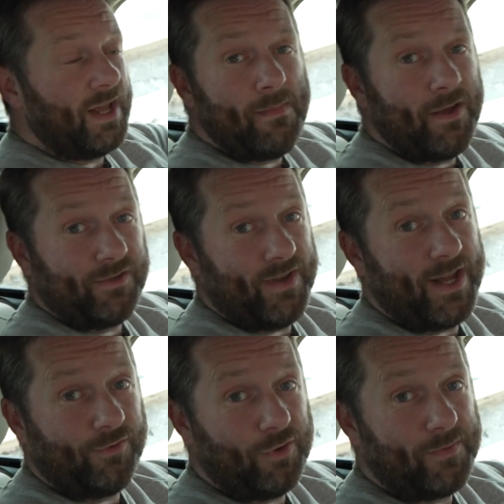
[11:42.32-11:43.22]
amount of
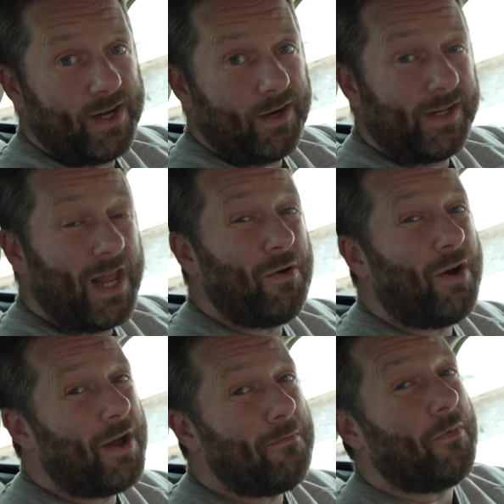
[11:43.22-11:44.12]
headroom here. Now,
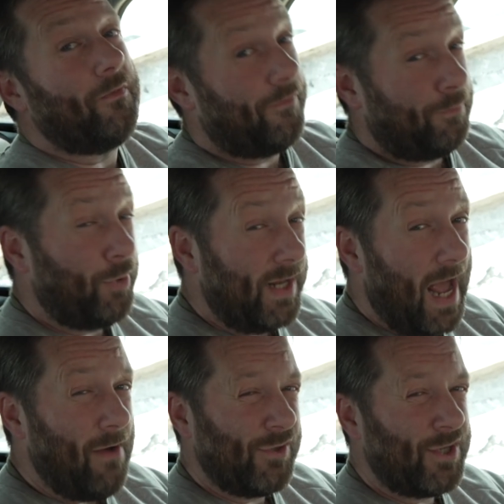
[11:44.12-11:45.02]
I'm pretty
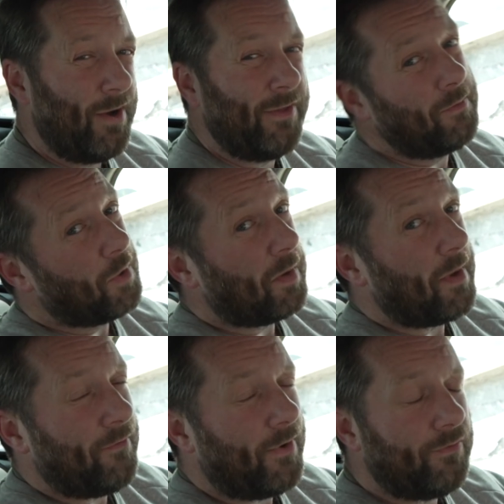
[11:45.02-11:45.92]
average height. I'm only
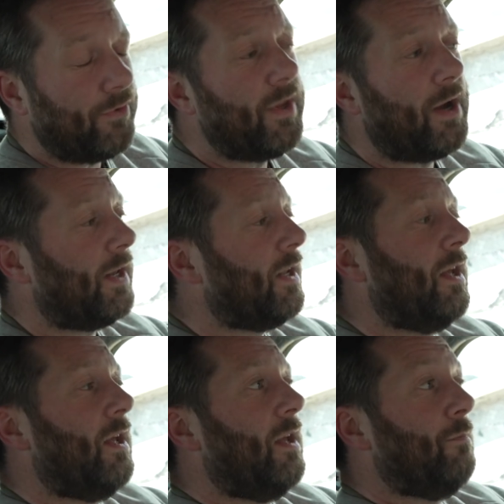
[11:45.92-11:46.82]
about 5'9",
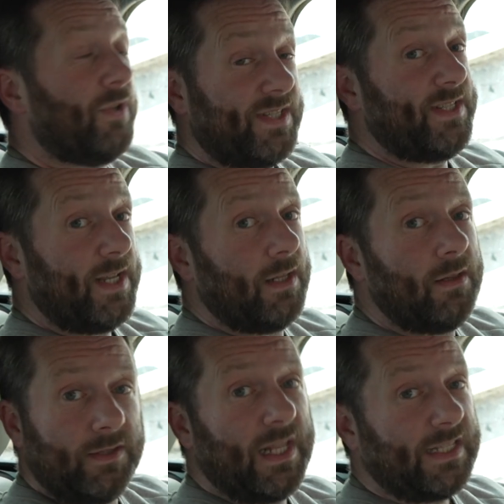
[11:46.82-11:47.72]
but still,
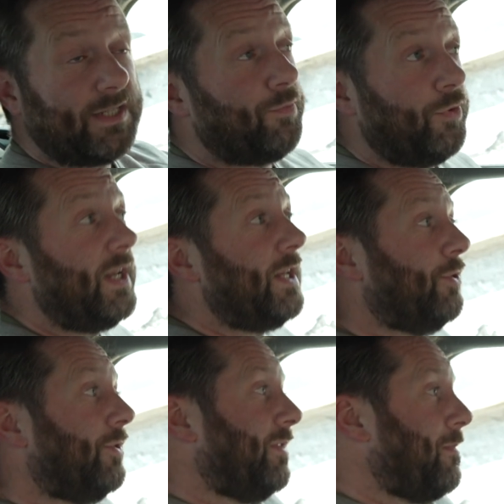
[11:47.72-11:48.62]
that's a pretty
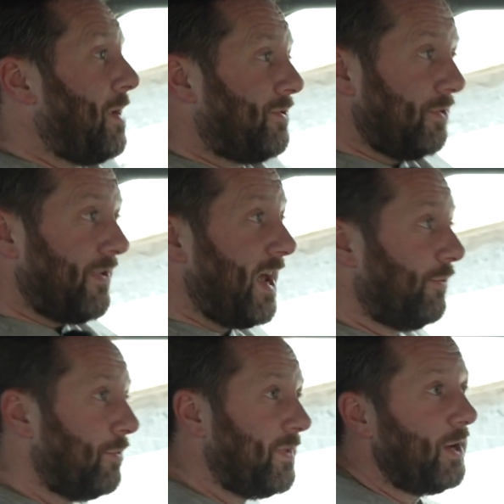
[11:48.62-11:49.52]
good amount of
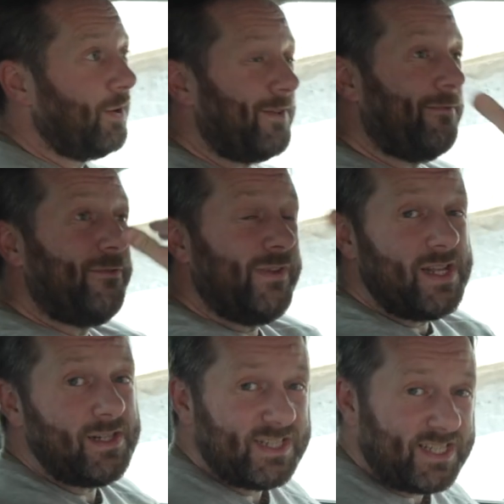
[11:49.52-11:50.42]
headroom here. It
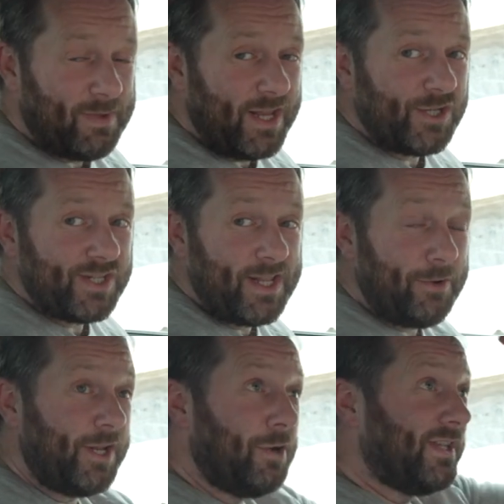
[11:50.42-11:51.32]
feels spacious. Now,
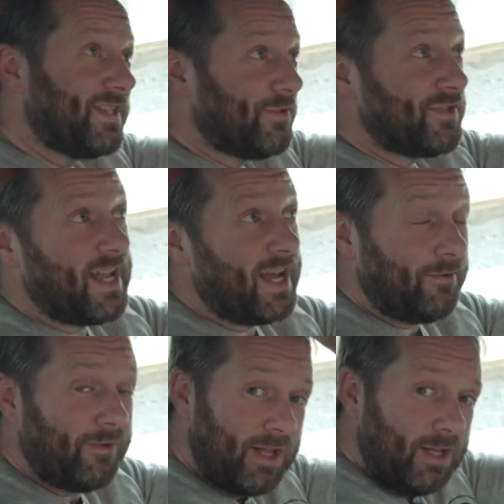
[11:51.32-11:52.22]
I know this doesn't
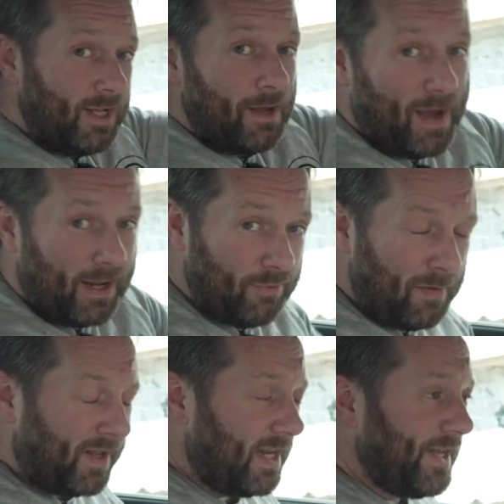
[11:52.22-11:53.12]
have a
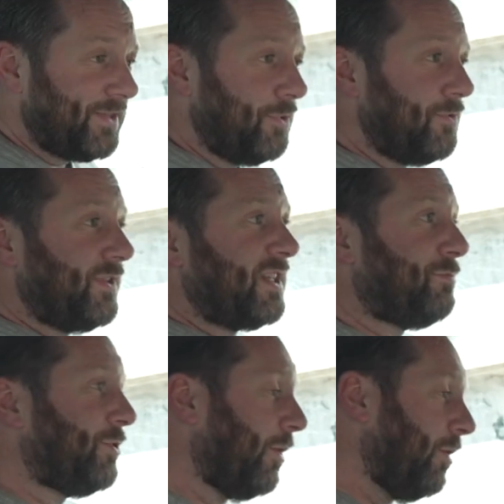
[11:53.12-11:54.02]
panoramic glass roof with this
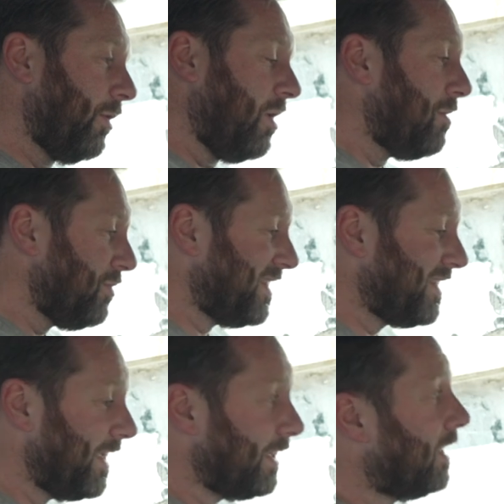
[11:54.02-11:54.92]
particular car, but
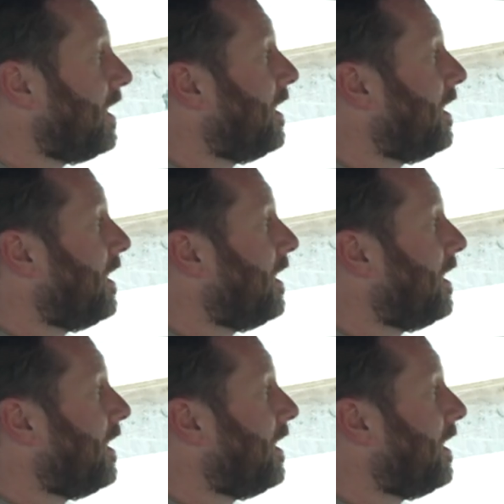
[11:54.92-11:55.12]
still,